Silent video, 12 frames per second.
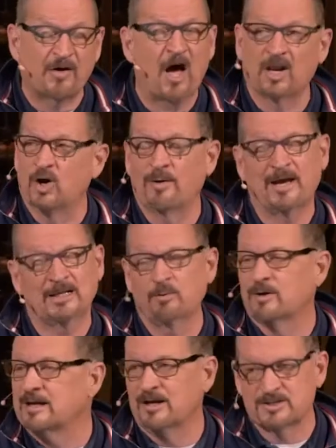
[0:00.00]
follow
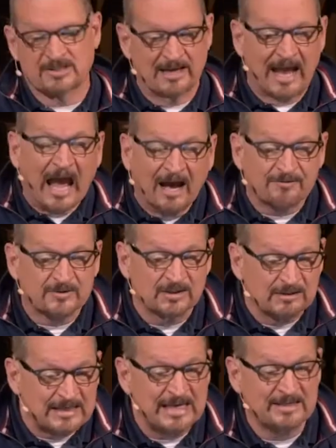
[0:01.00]
anyone else. They have to
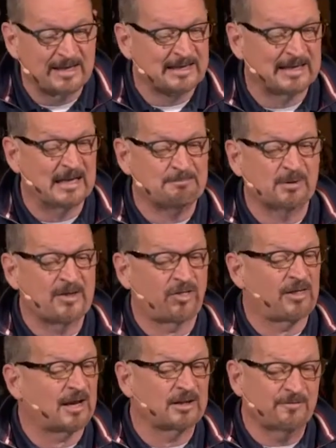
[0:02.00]
lead, they can't play
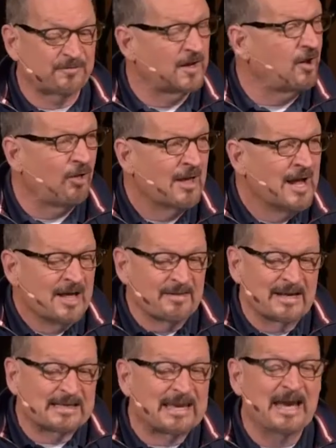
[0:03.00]
second fiddle,
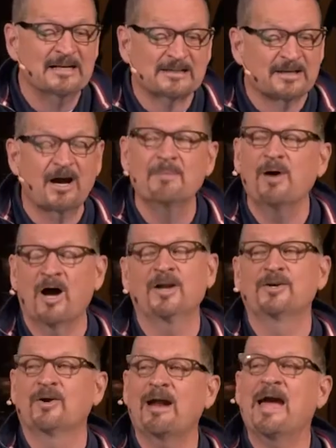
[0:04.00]
they can't come
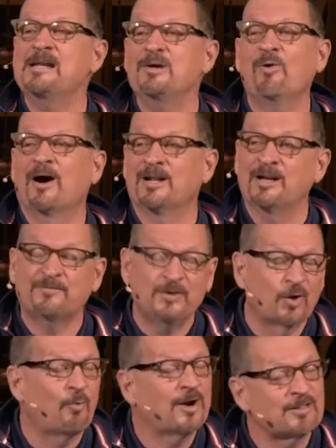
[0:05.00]
under anyone. And if
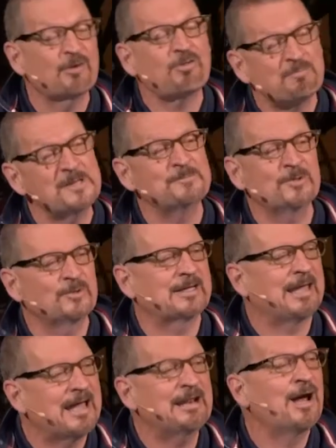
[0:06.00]
you're one of those people who
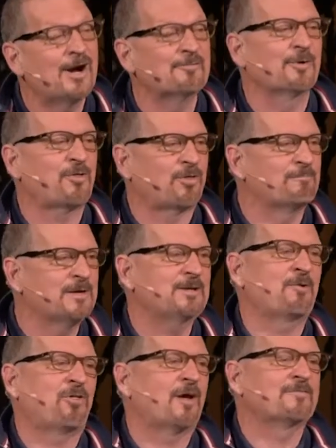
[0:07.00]
can't ever submit
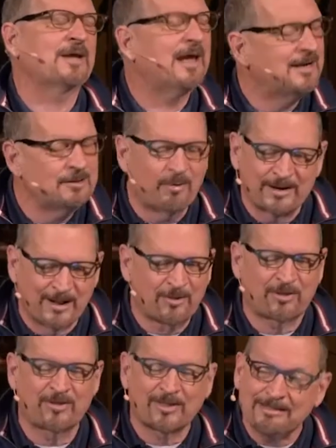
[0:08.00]
yourself to anyone
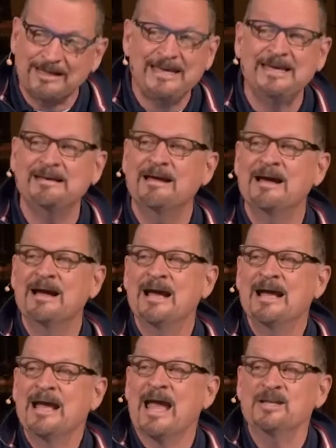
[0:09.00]
else's lead,
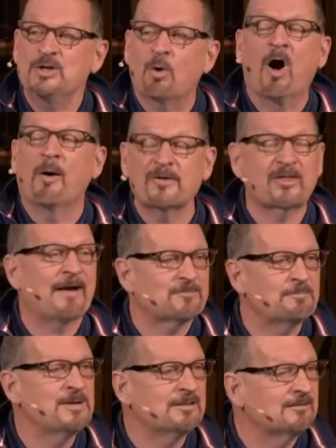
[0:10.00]
and you always have
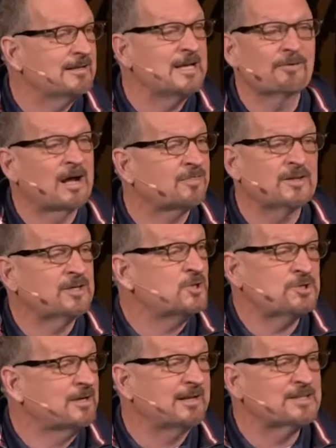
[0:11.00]
to be the leader, I think you
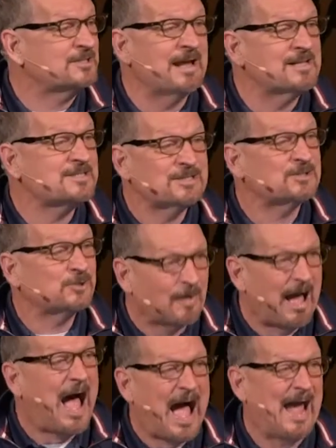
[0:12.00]
should get a chance to
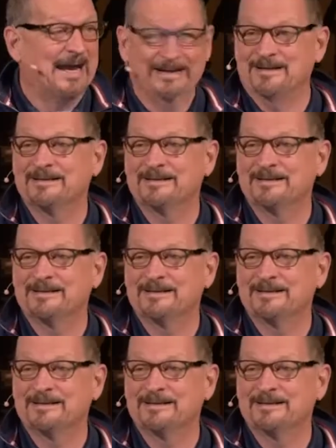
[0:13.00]
try.